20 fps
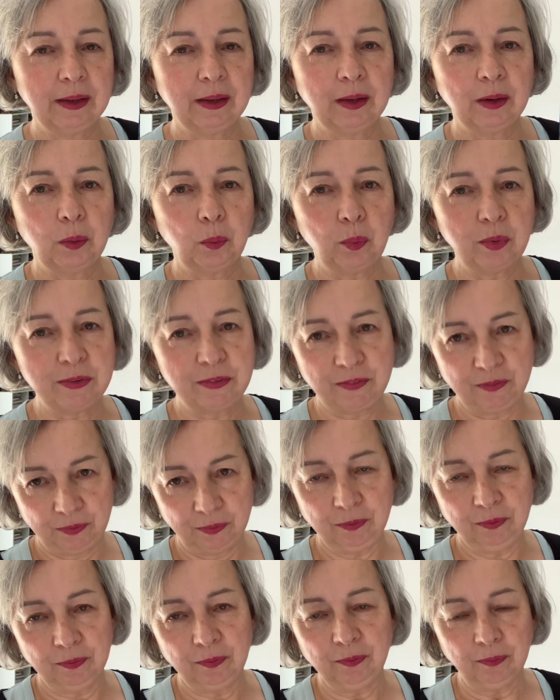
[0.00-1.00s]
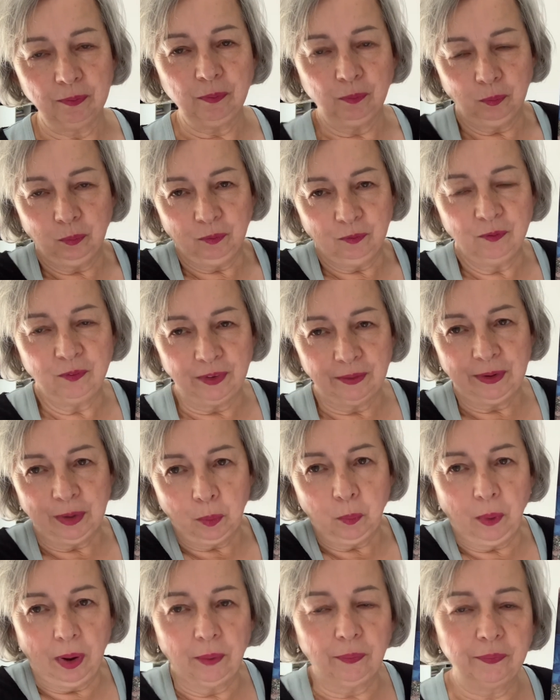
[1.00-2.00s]
was very
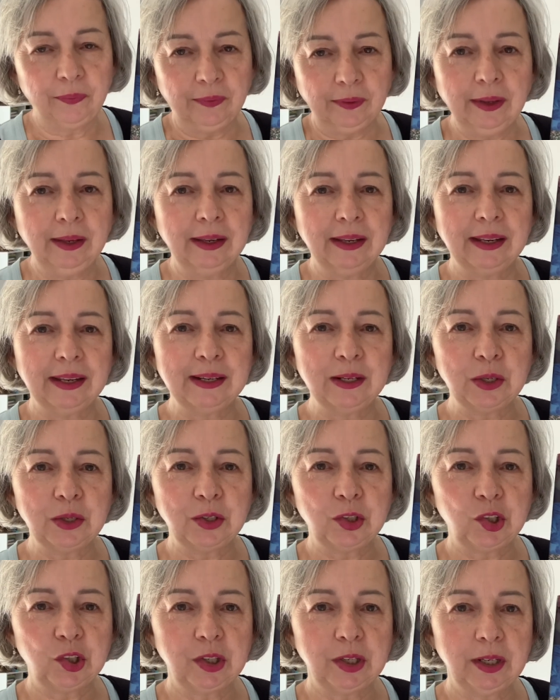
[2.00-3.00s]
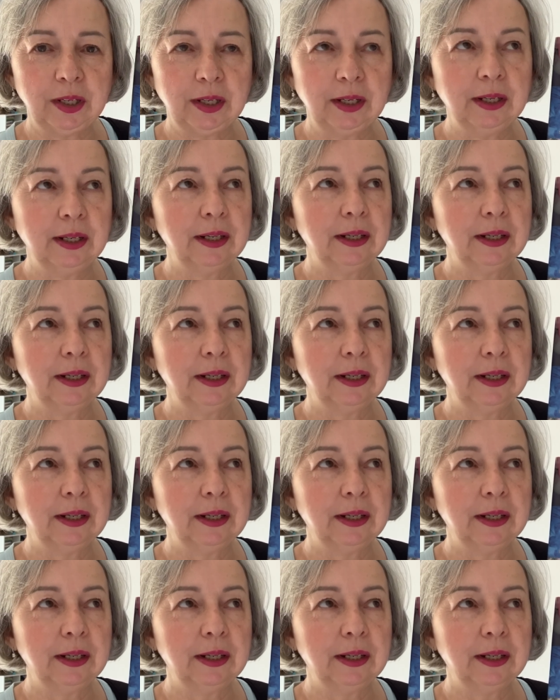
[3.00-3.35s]
wealthy, and she